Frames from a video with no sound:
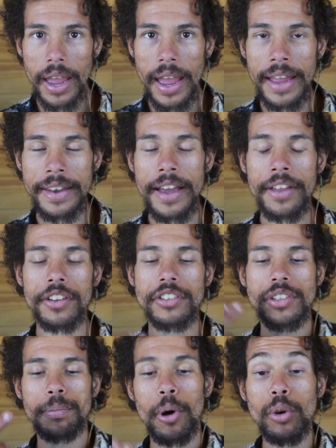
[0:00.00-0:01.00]
And now they're
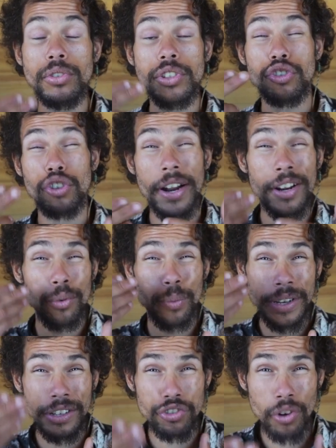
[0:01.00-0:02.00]
supposed to try to
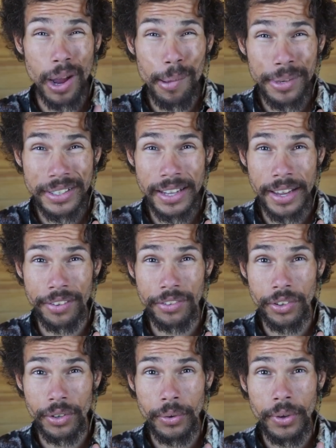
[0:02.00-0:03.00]
re traumatize
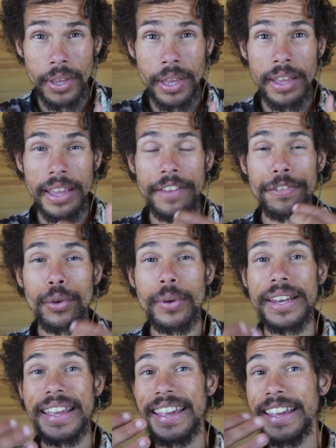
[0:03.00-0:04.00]
you. If you
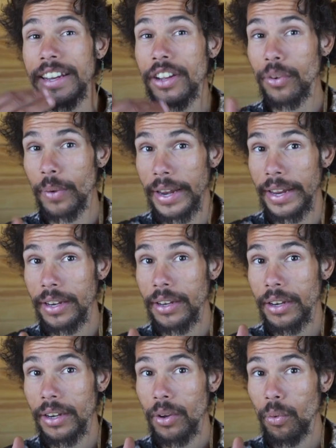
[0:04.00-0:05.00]
can integrate
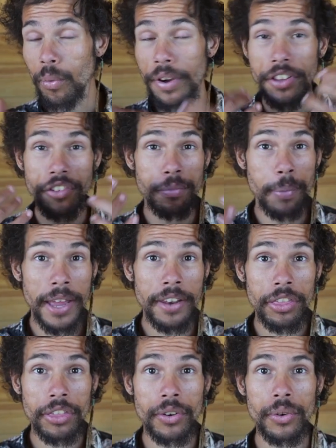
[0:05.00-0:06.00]
what you've
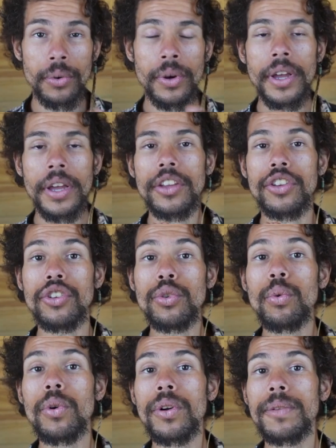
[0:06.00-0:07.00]
been through,
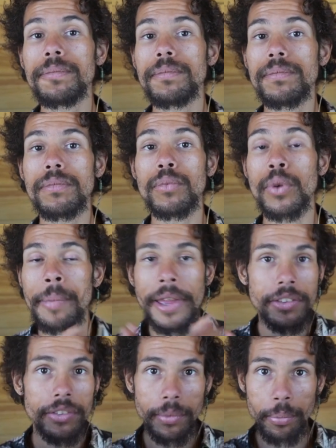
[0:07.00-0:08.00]
you will
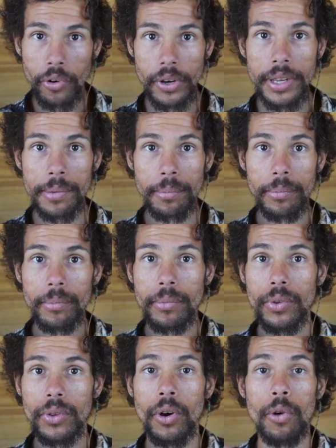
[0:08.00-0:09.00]
remain supreme.
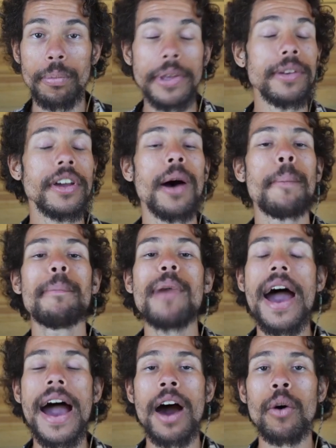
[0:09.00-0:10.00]
You'll become
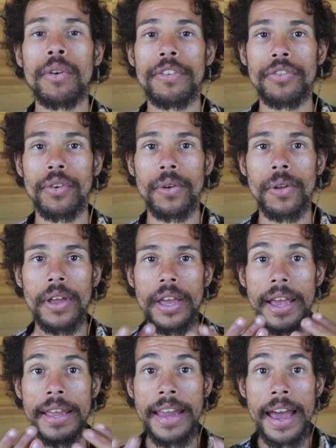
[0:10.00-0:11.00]
powerful
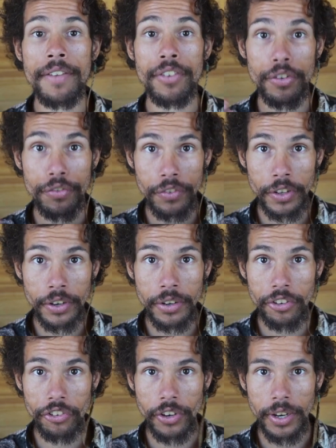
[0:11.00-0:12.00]
and ever
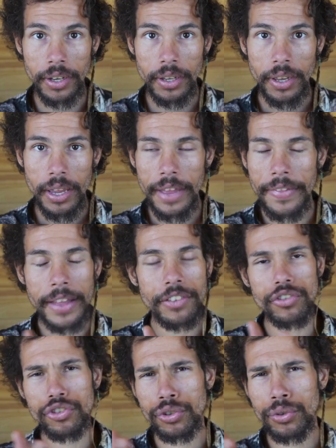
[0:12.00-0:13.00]
flourishing. And
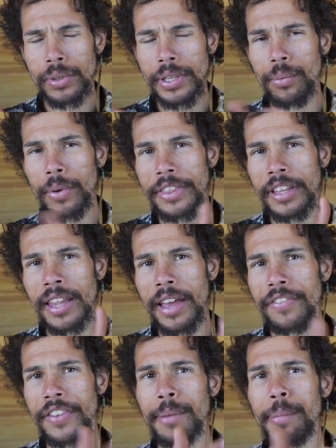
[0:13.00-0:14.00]
that's truly what the
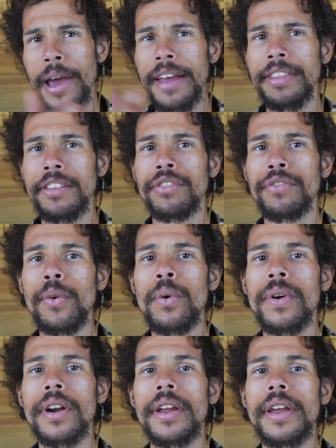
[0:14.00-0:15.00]
left hand path is
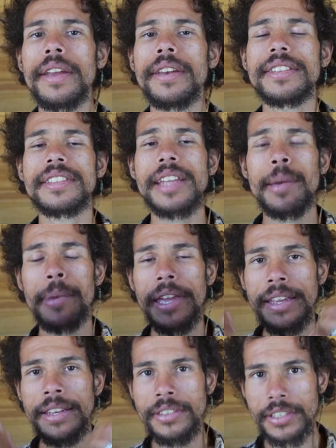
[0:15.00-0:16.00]
for to step
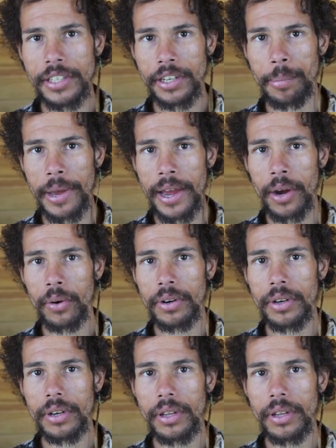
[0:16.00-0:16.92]
into your power.